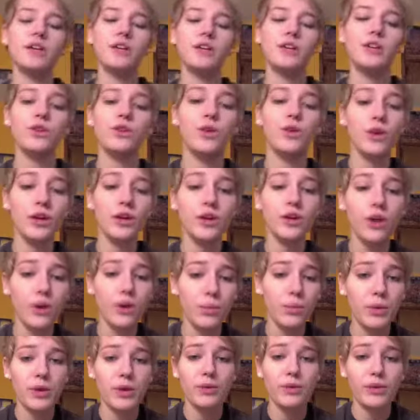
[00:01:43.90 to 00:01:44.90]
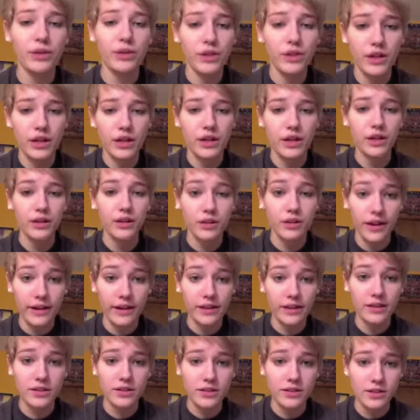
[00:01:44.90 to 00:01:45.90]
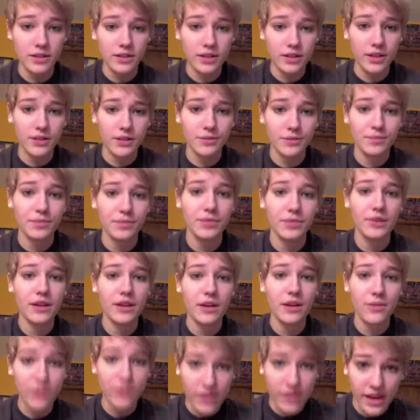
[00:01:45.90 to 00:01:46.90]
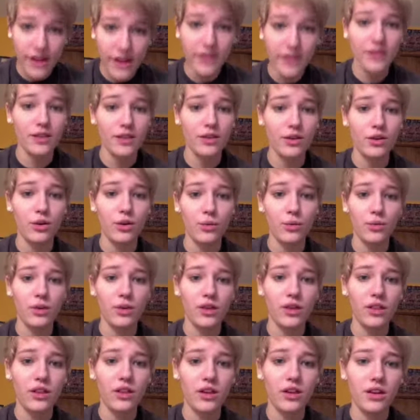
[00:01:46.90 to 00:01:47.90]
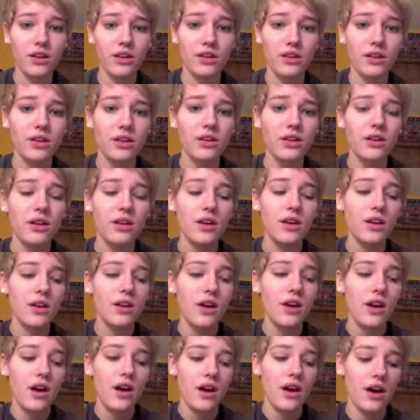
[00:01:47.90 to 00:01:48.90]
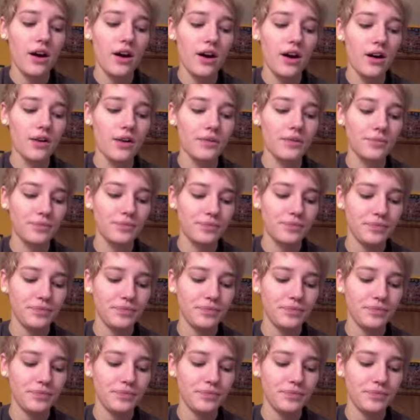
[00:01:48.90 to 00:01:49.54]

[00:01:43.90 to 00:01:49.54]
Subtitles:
your coping with it a lot easier if they can cope with it. I